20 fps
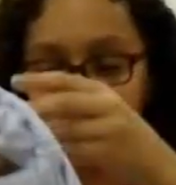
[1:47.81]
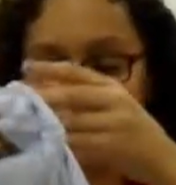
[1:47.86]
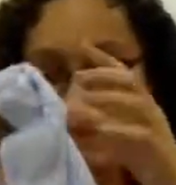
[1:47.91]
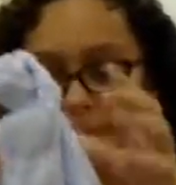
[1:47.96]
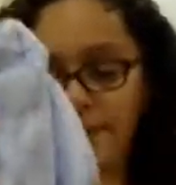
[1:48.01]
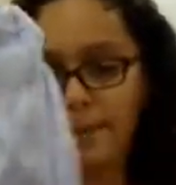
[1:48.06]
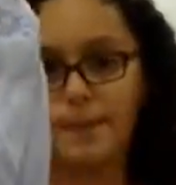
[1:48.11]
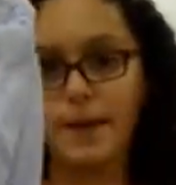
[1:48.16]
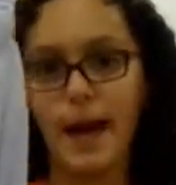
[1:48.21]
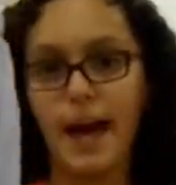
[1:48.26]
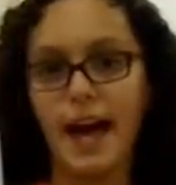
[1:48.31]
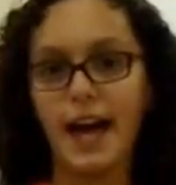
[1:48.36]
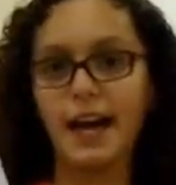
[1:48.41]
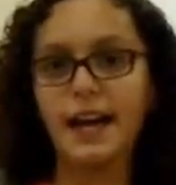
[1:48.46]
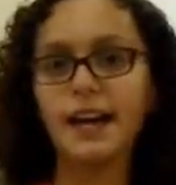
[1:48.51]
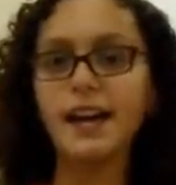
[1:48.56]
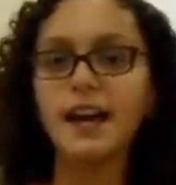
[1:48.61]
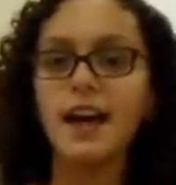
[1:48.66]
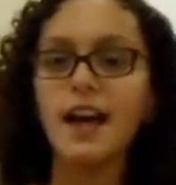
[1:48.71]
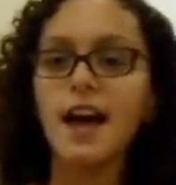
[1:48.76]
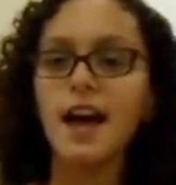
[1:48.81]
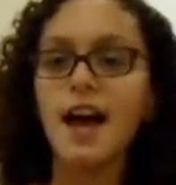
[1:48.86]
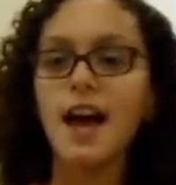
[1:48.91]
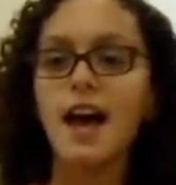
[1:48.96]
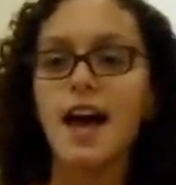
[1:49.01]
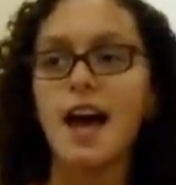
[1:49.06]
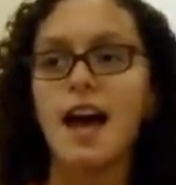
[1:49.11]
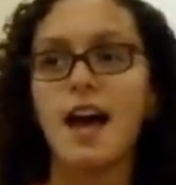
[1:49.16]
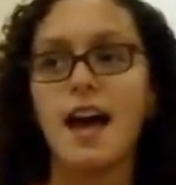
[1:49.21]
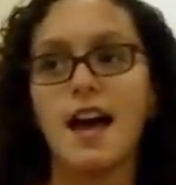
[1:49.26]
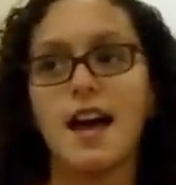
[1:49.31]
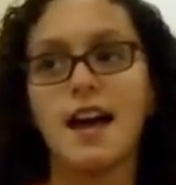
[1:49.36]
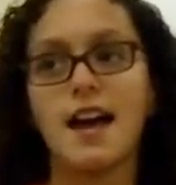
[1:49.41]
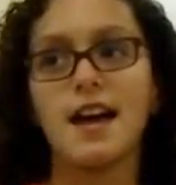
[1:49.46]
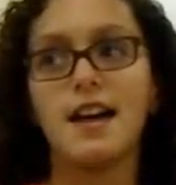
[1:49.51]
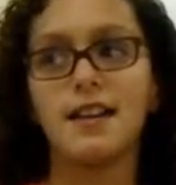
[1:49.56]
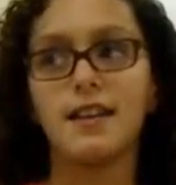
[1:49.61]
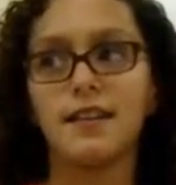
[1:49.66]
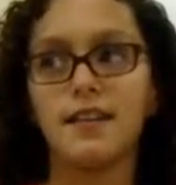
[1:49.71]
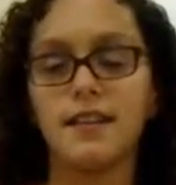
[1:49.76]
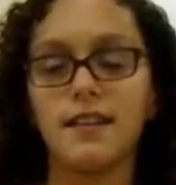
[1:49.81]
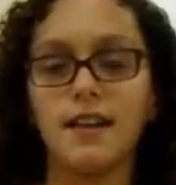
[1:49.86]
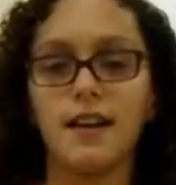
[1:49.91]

a bag and